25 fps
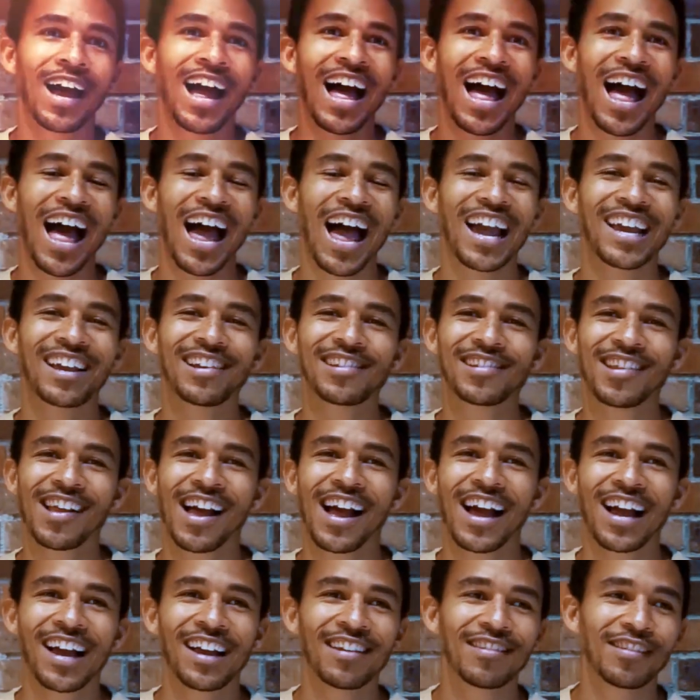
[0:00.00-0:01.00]
highest
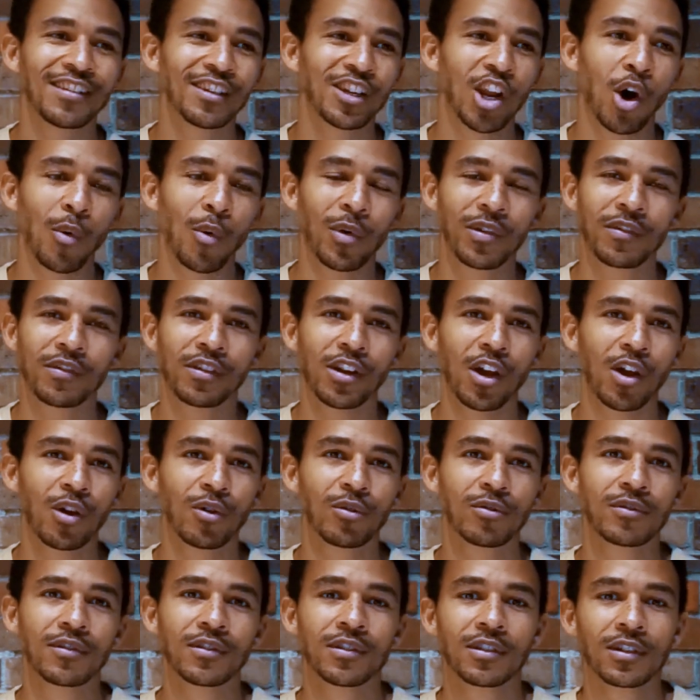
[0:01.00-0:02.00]
highs and lowest
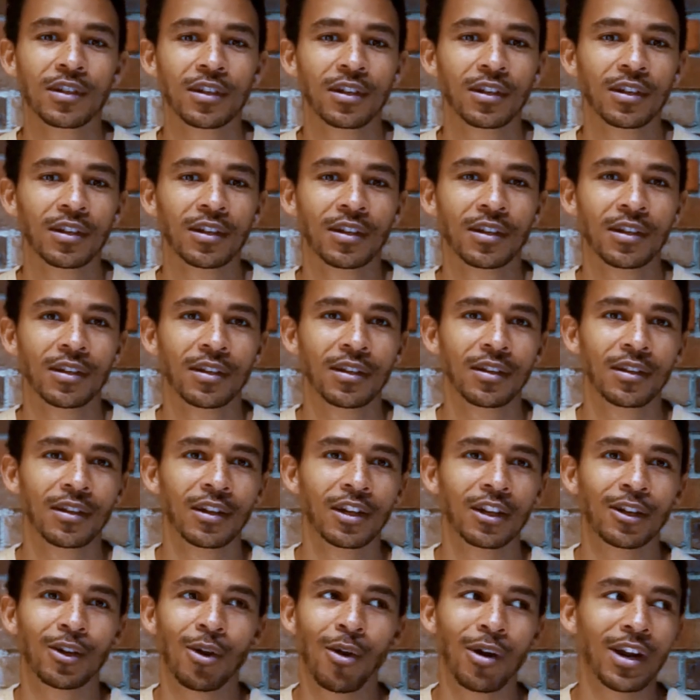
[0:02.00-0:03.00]
lows.
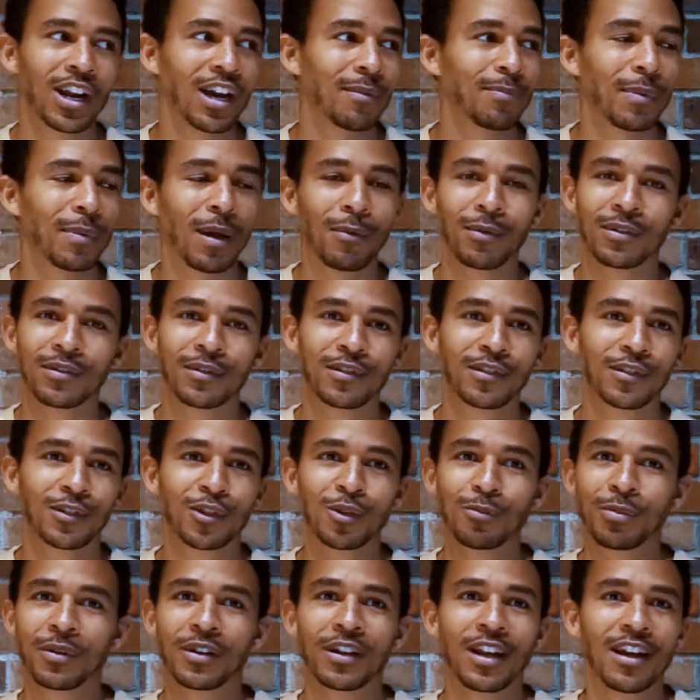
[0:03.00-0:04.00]
Growing up, I was super